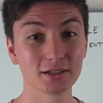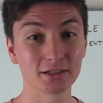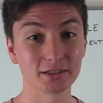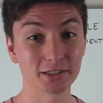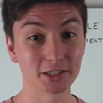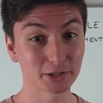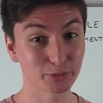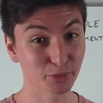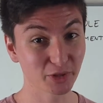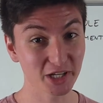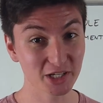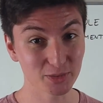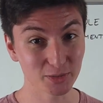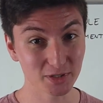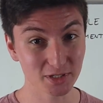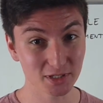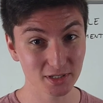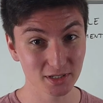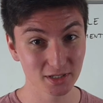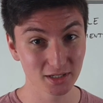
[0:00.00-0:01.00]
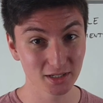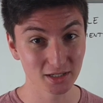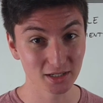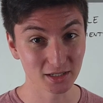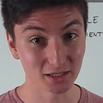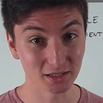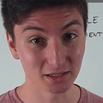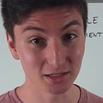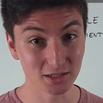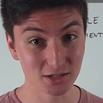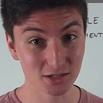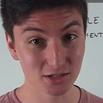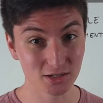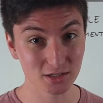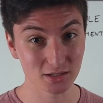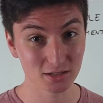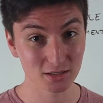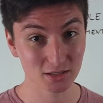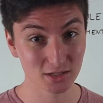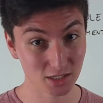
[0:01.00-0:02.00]
Displacement is
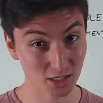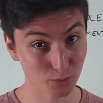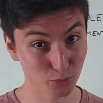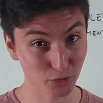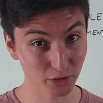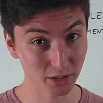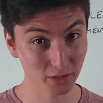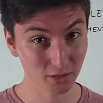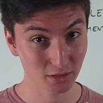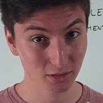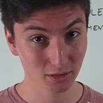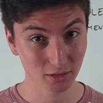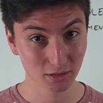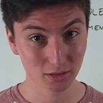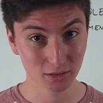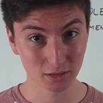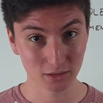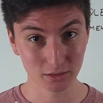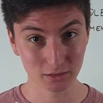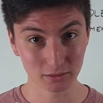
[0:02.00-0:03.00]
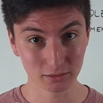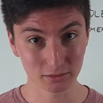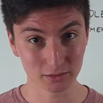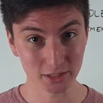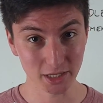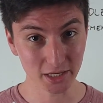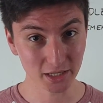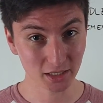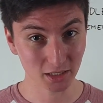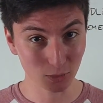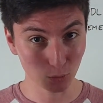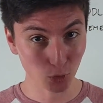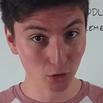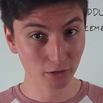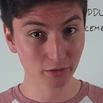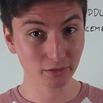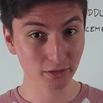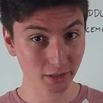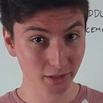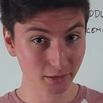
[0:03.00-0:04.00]
simply taking one
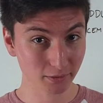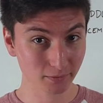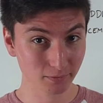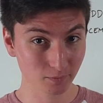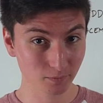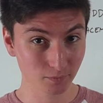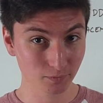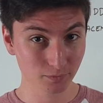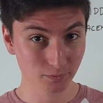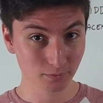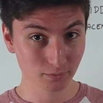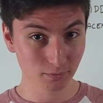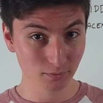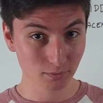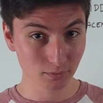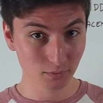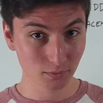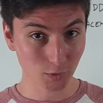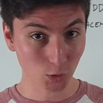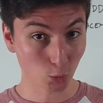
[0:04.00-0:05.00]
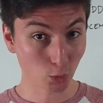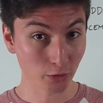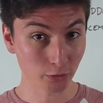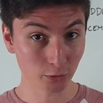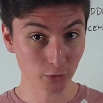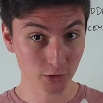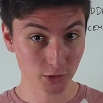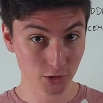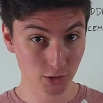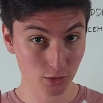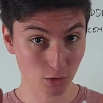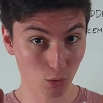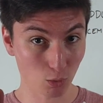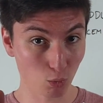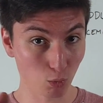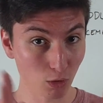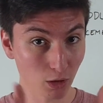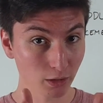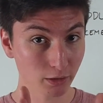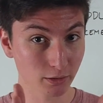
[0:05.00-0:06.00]
thing, whether it's
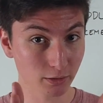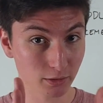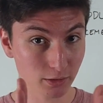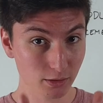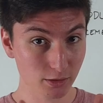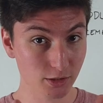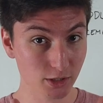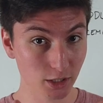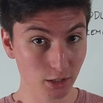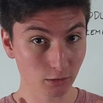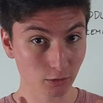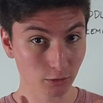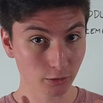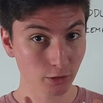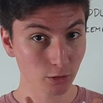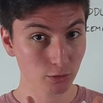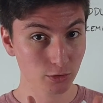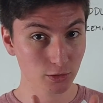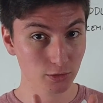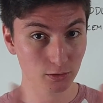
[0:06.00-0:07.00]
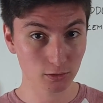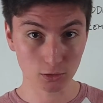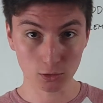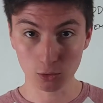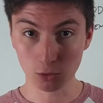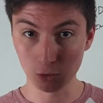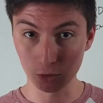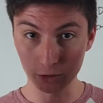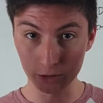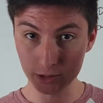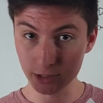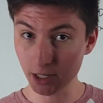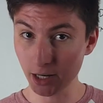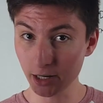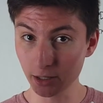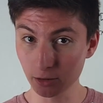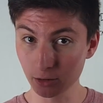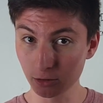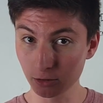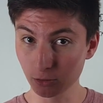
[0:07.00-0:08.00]
one singular note or an
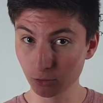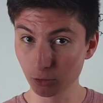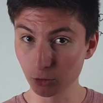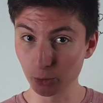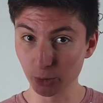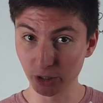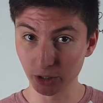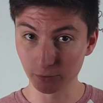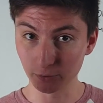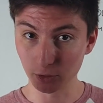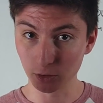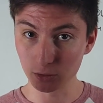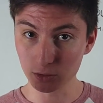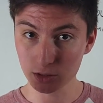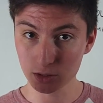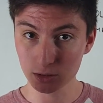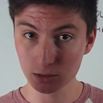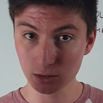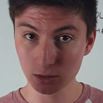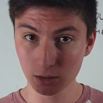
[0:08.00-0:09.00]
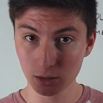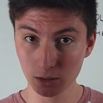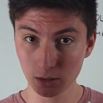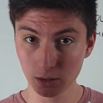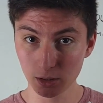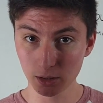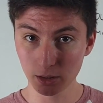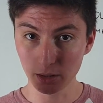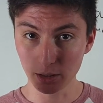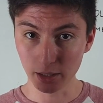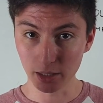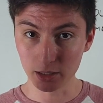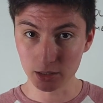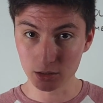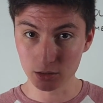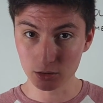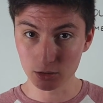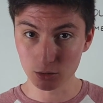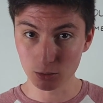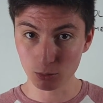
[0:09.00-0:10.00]
entire grouping of notes,
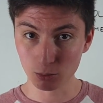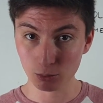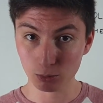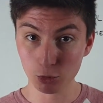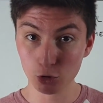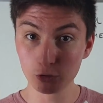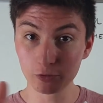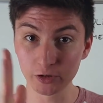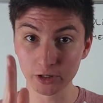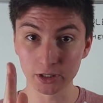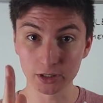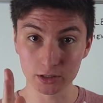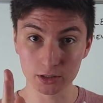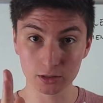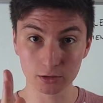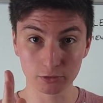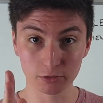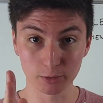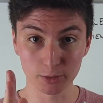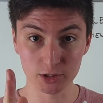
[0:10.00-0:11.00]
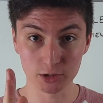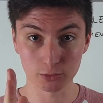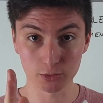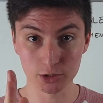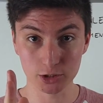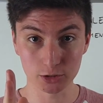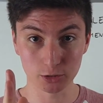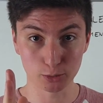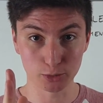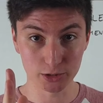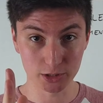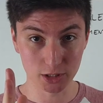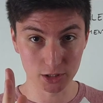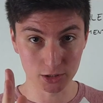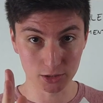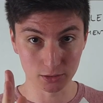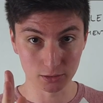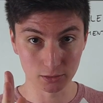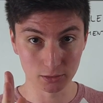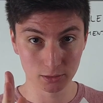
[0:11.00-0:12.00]
and moving it from its original
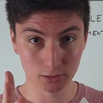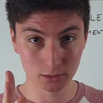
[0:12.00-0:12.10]
position.